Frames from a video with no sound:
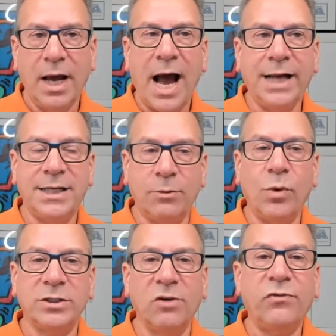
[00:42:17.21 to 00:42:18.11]
I
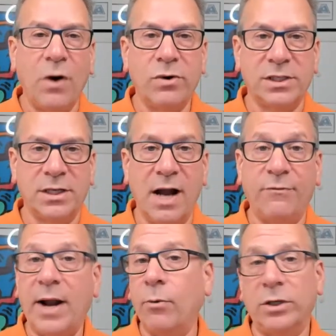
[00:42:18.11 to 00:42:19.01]
wasn't focused enough
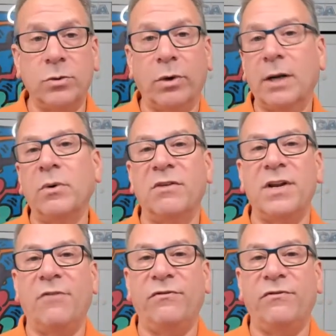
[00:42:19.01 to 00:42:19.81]
and I wasn't working with enough